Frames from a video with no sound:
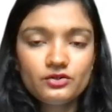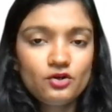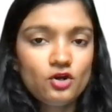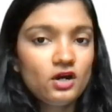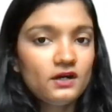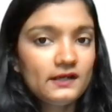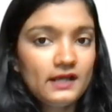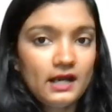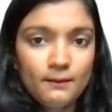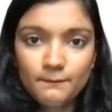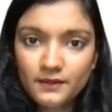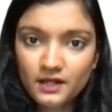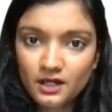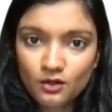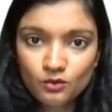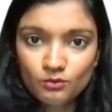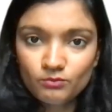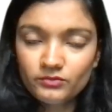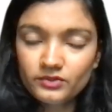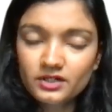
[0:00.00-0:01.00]
not aapka
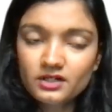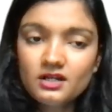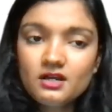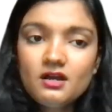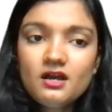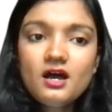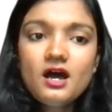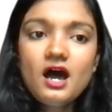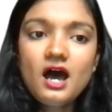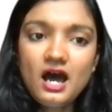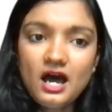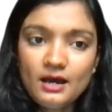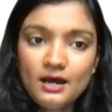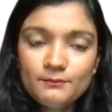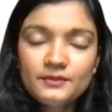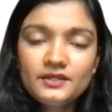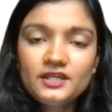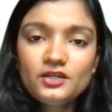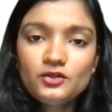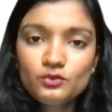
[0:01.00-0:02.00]
umr.
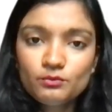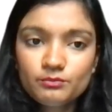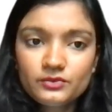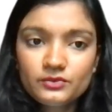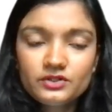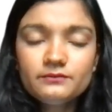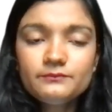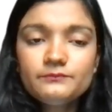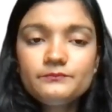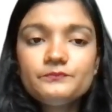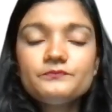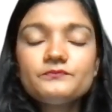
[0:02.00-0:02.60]
Aapki umr